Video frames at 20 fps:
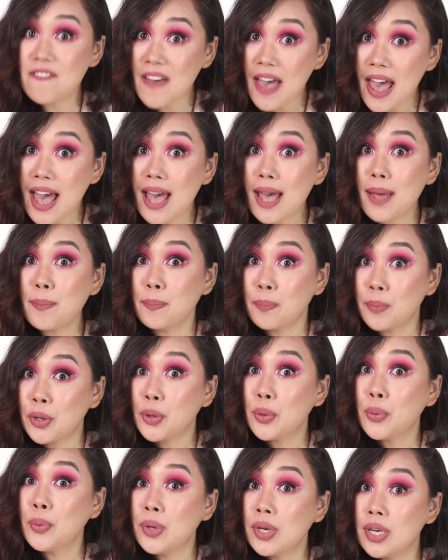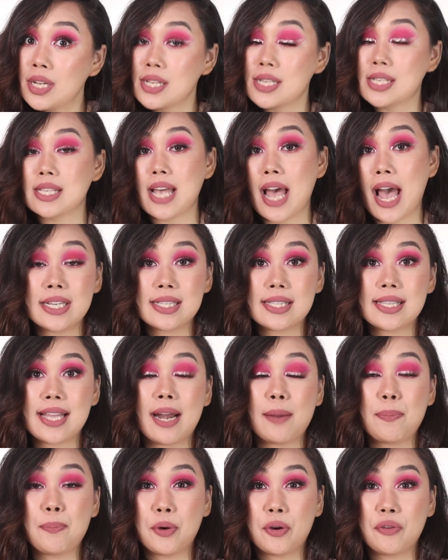fabulous. It is
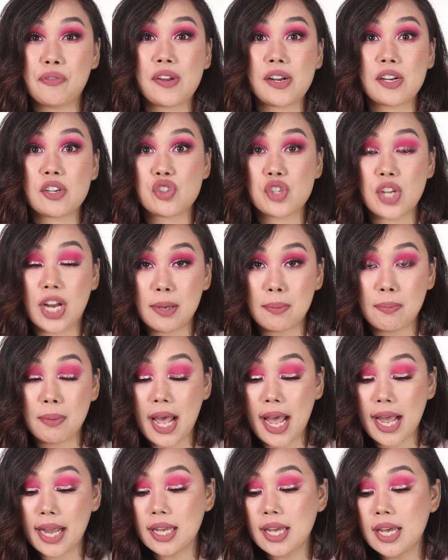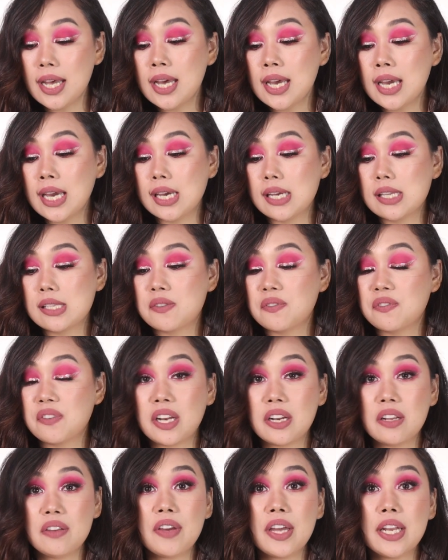that perfect jet black. It's
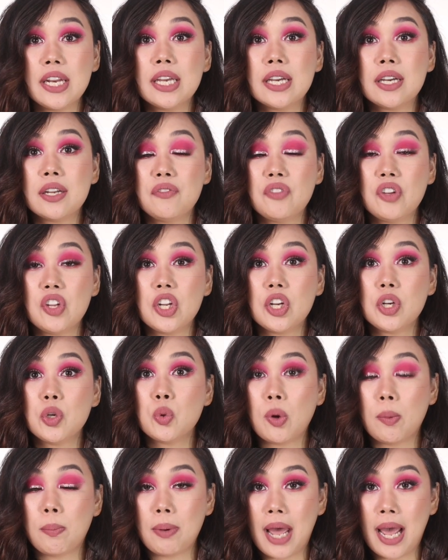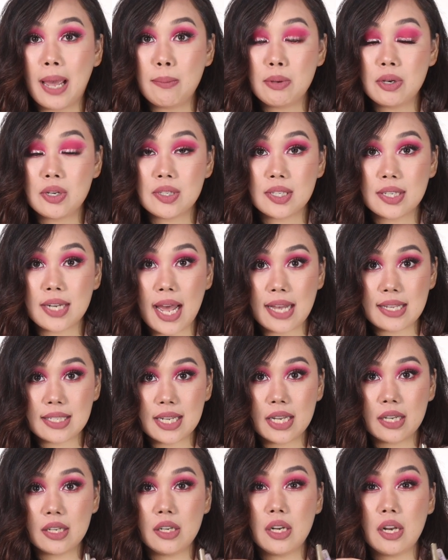very convenient to apply because it
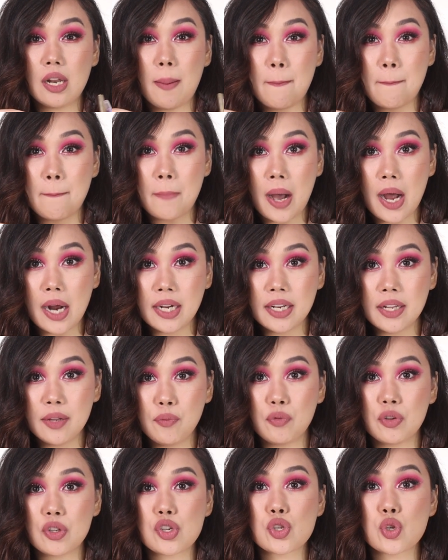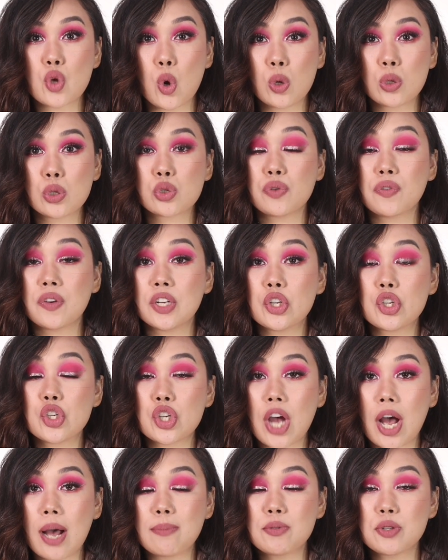has like a lamba tip, which is also very
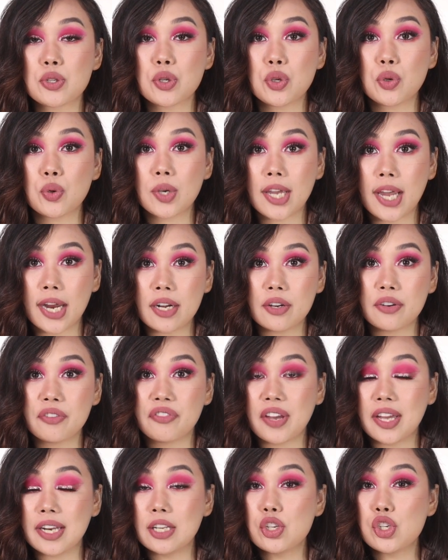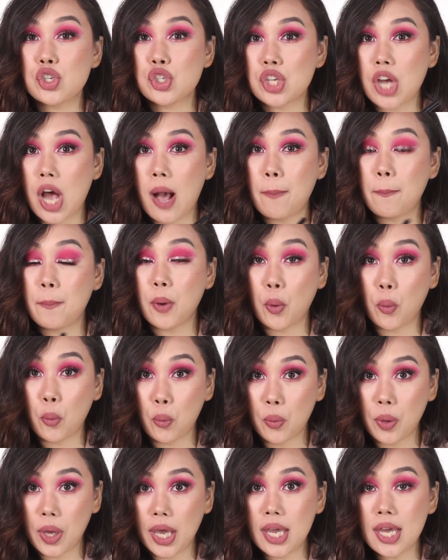sharp, so you get a very sharp
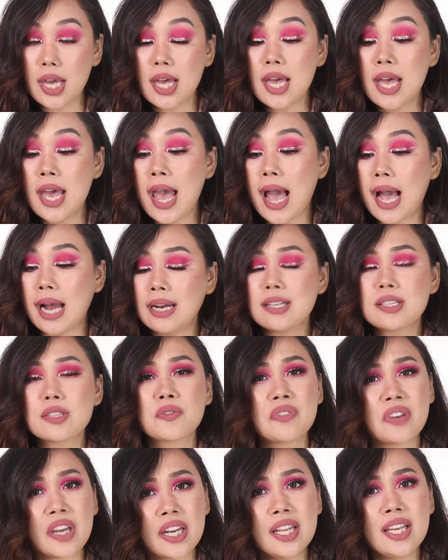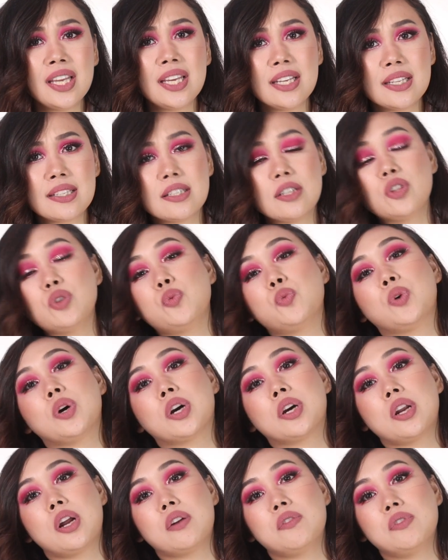wing, and it's very easy to
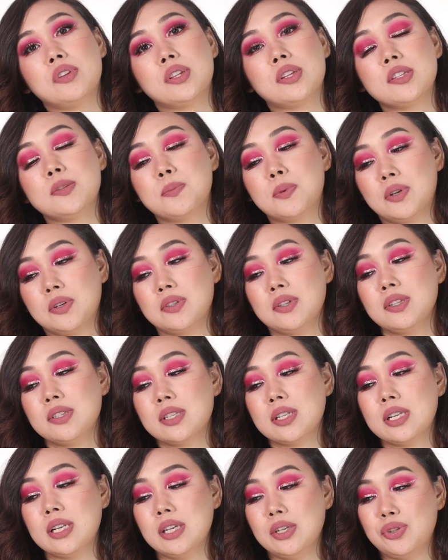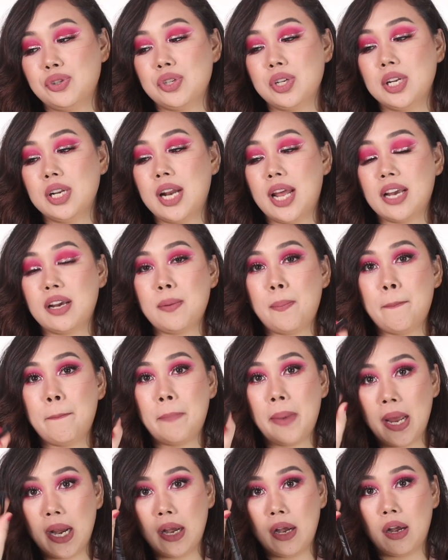work around with this because it's literally like a
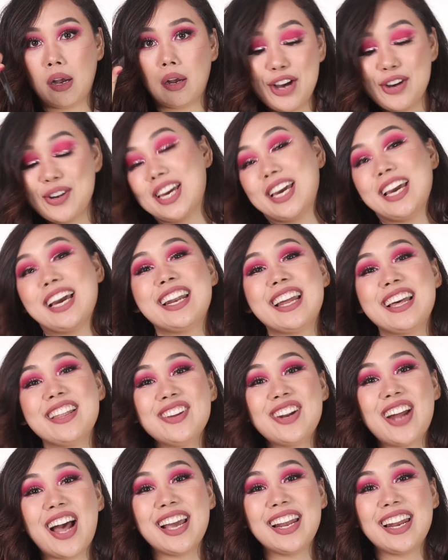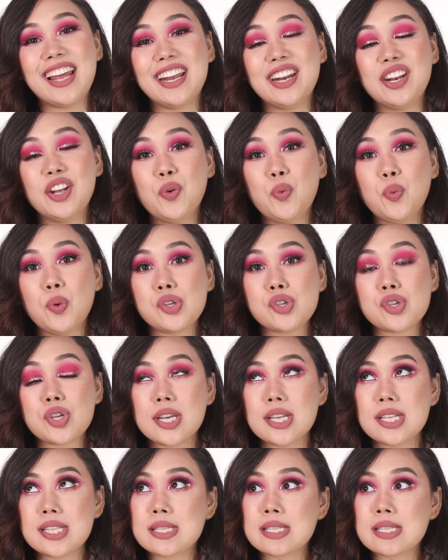pen. Okay, another eyeliner which